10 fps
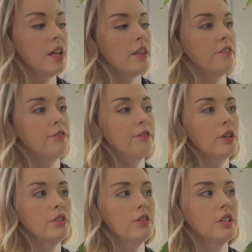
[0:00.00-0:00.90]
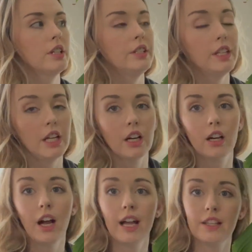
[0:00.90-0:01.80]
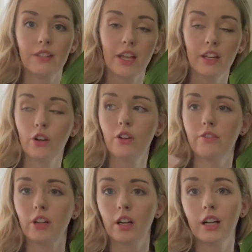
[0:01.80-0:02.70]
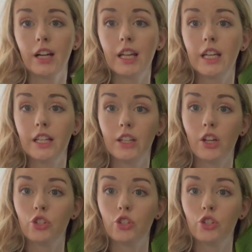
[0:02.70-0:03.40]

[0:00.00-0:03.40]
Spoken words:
The first year I set it over in